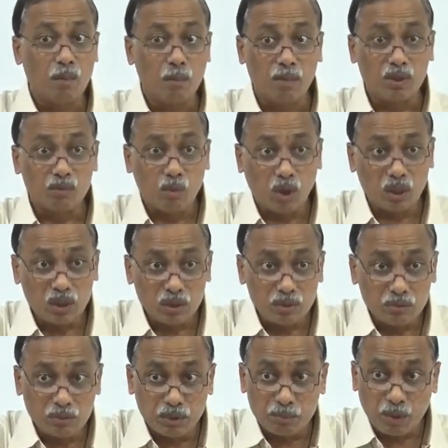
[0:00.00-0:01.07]
But what
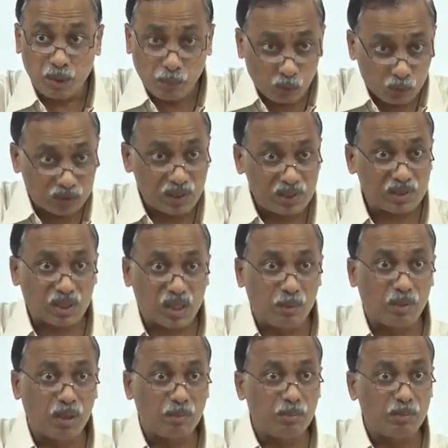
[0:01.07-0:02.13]
the proposals
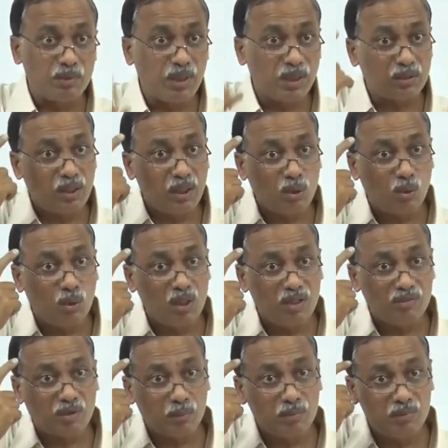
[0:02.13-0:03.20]
come up, they think only
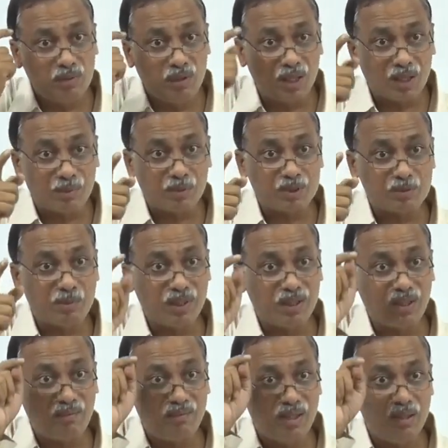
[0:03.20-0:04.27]
from their
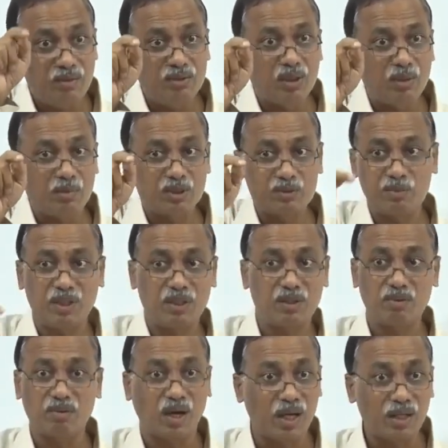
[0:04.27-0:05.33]
perspective, individual
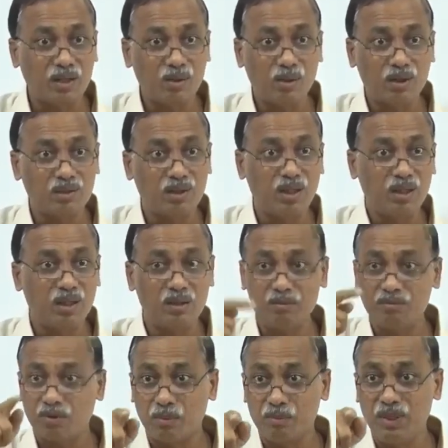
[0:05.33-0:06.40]
perspective. I cannot think in
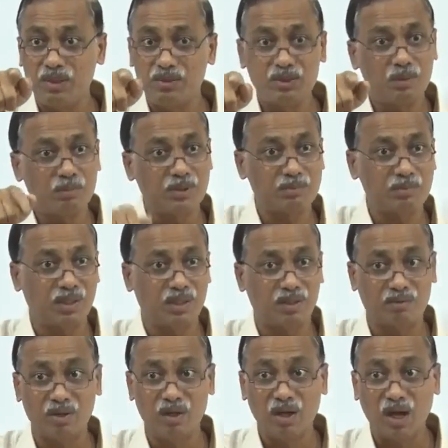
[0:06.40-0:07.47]
from individual
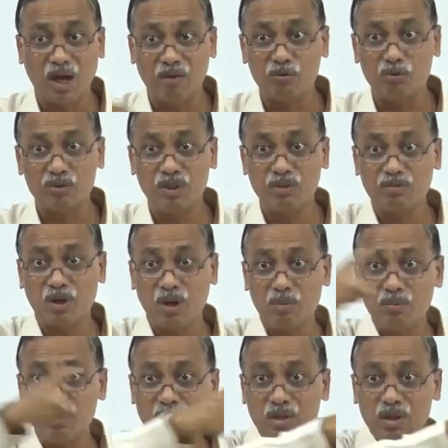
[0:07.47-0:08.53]
perspective. I have to think
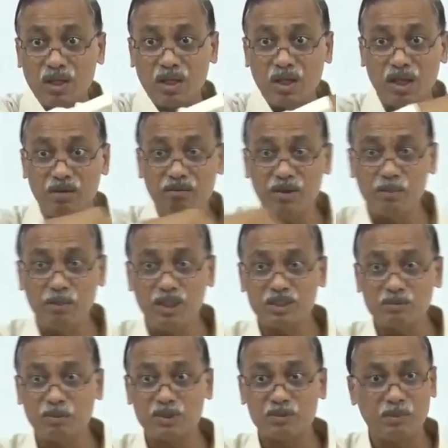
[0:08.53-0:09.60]
from
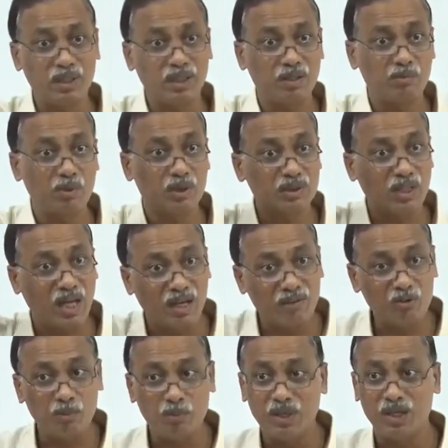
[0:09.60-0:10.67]
everybody's perspective because I
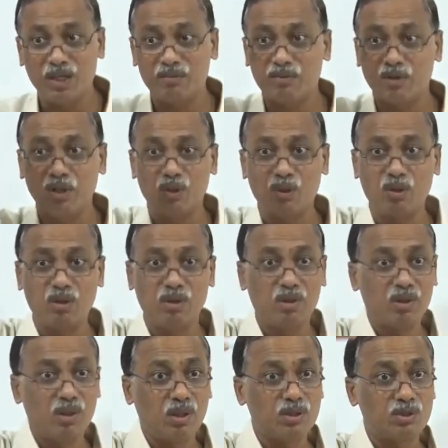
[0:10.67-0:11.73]
have to play a different role.
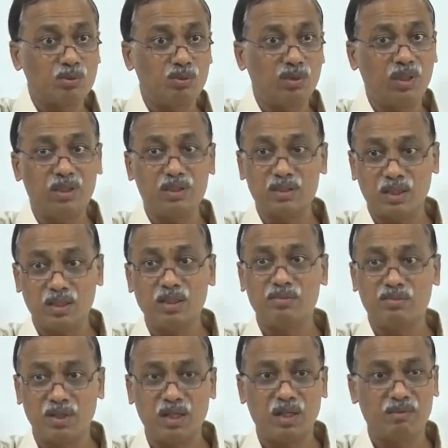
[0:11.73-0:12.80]
A student is at a
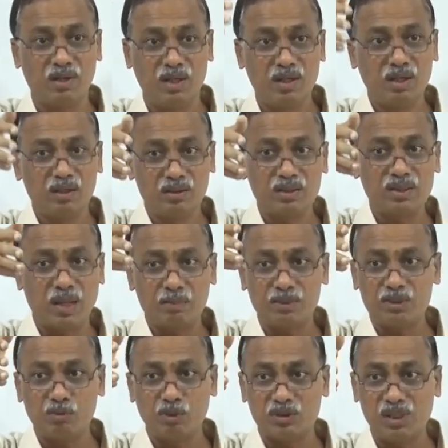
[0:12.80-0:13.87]
different level. This
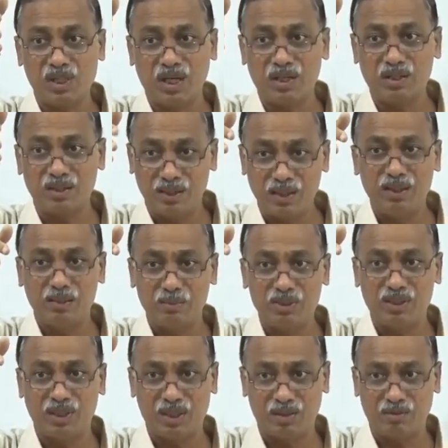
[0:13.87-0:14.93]
happens mostly at
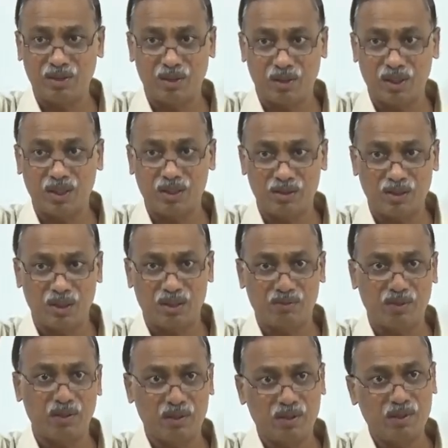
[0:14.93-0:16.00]
intermediate level, not at your level,